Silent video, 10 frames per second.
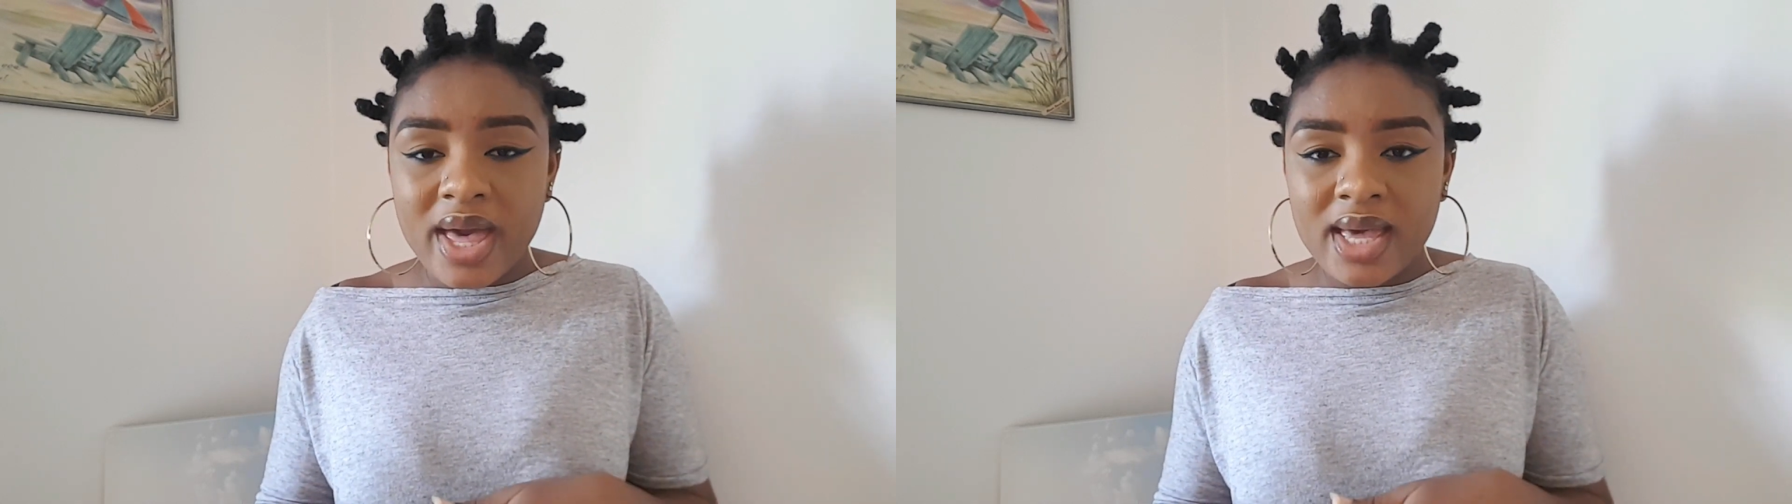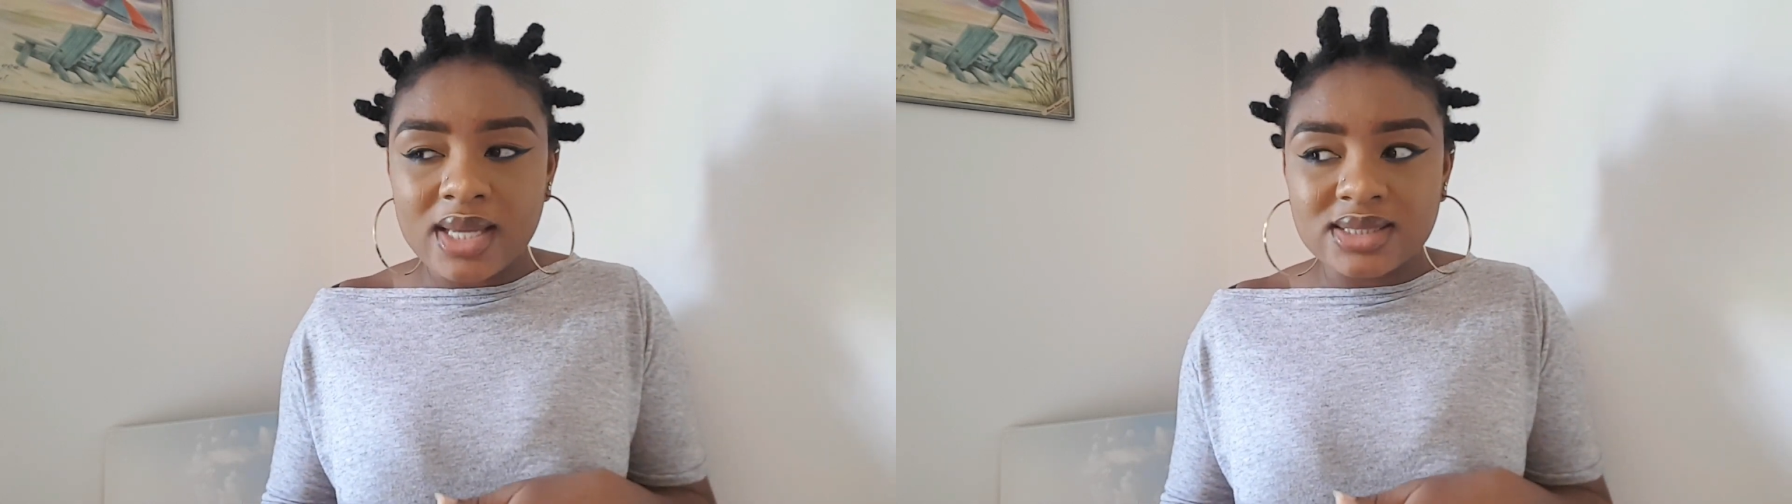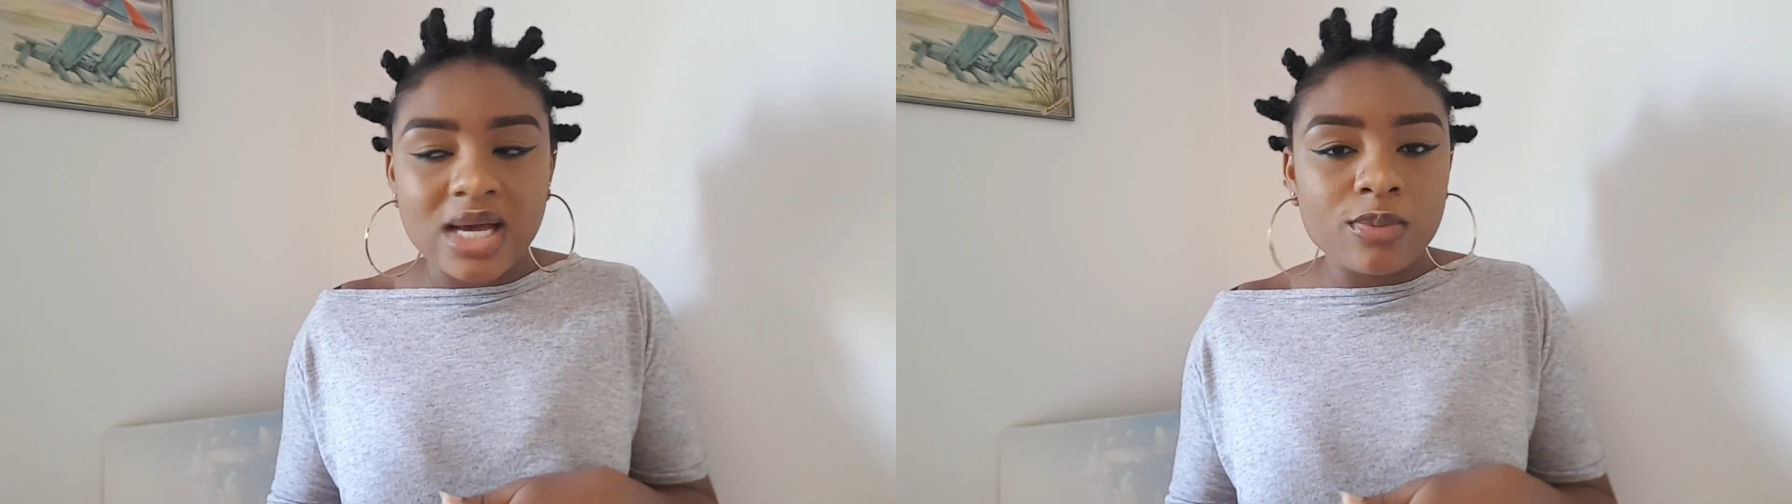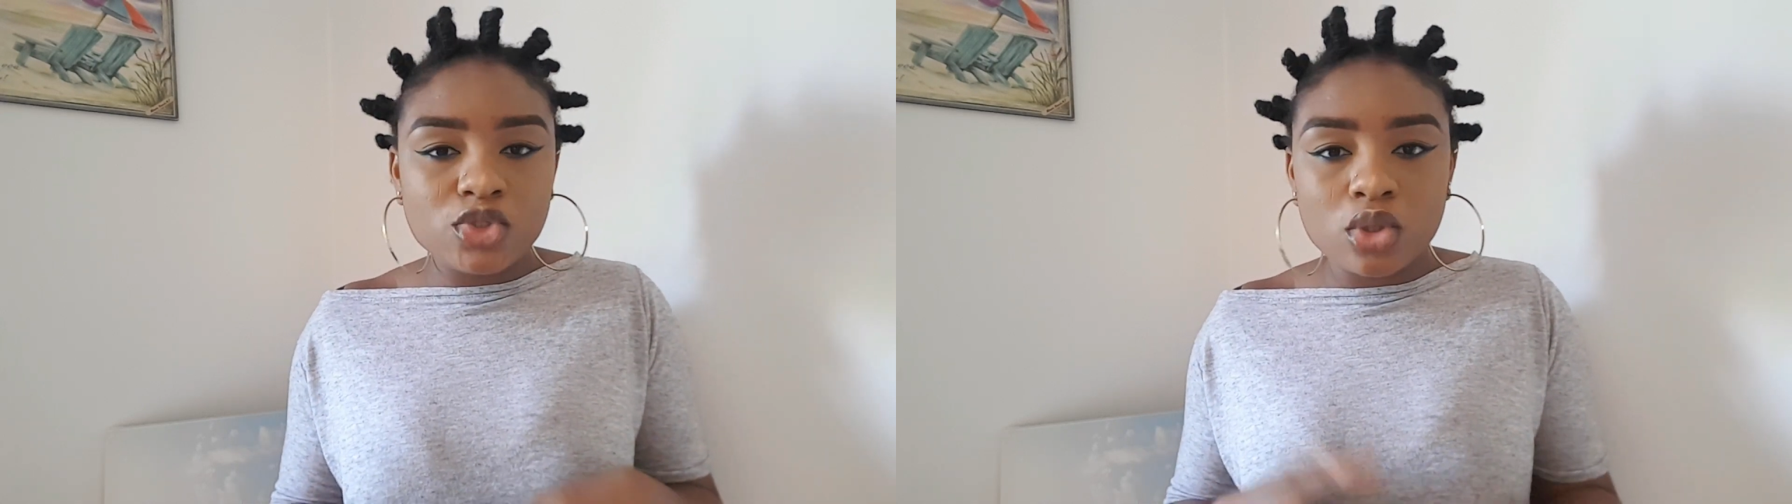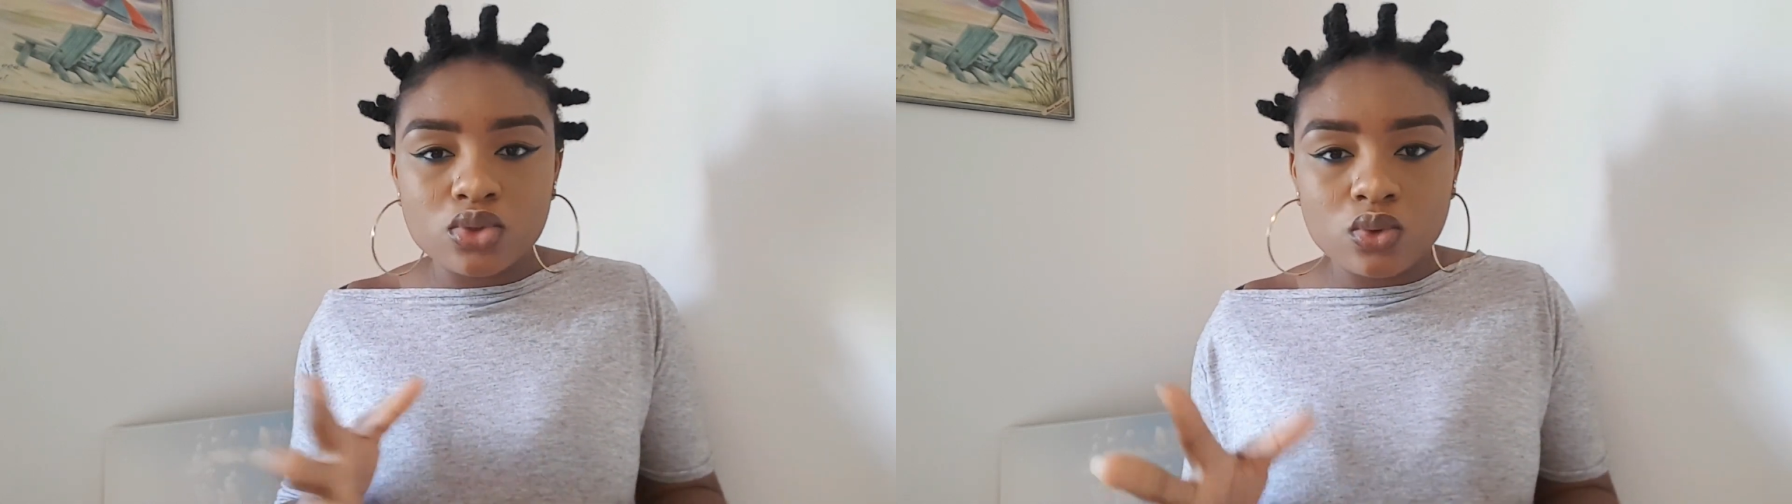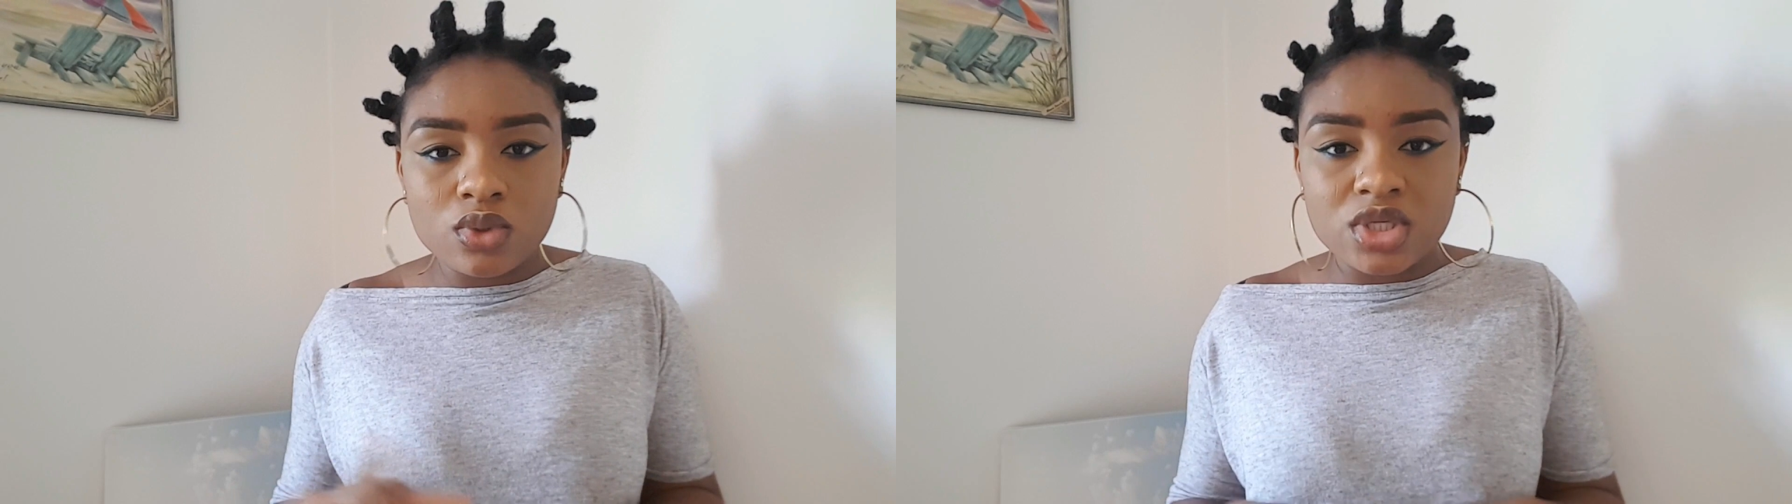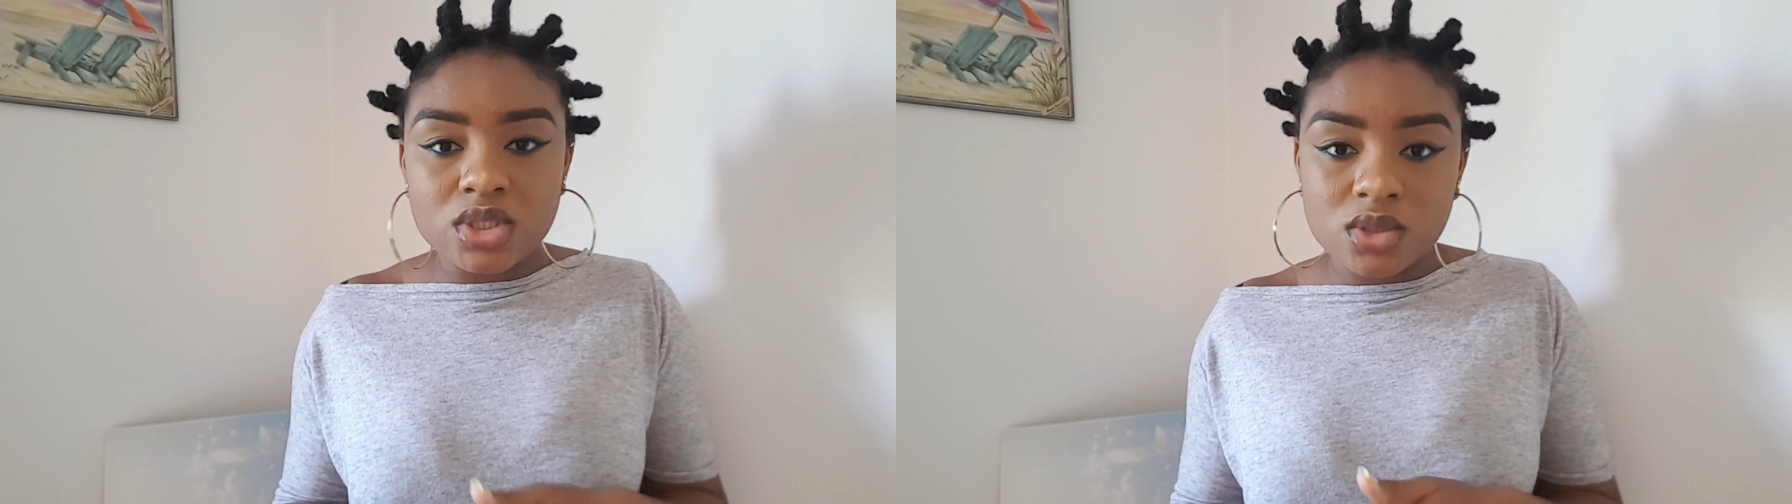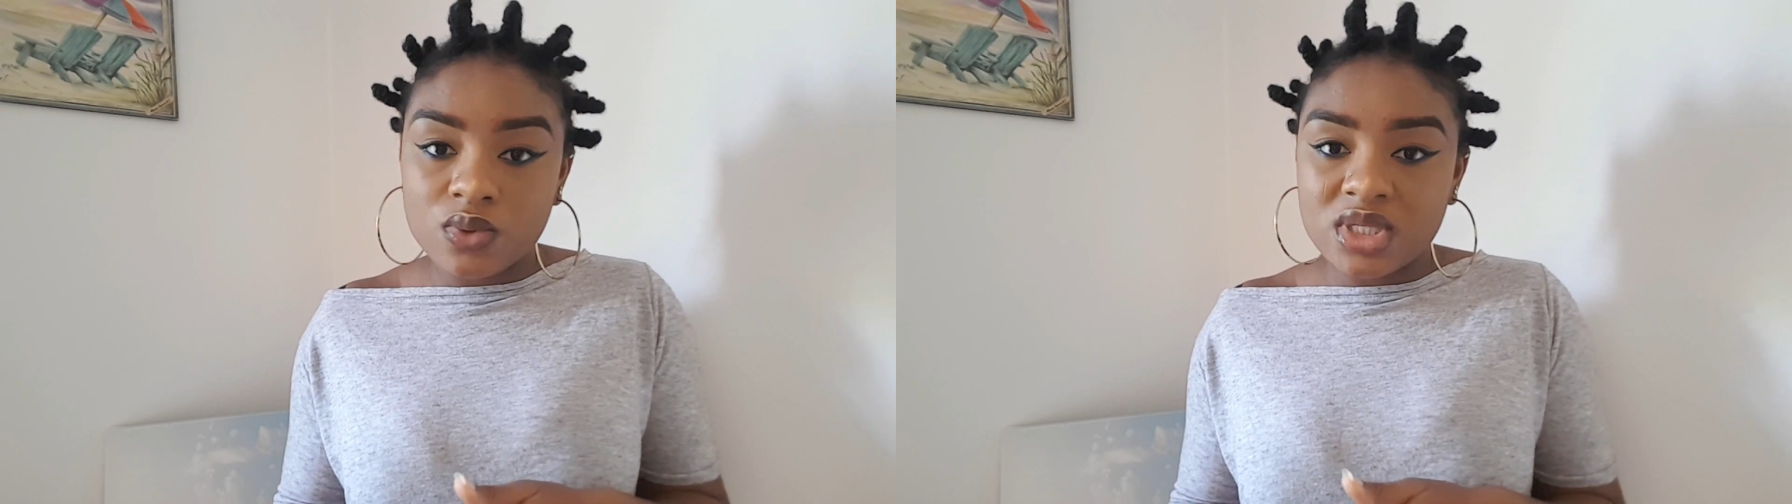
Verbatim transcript: and I'll be sure to look into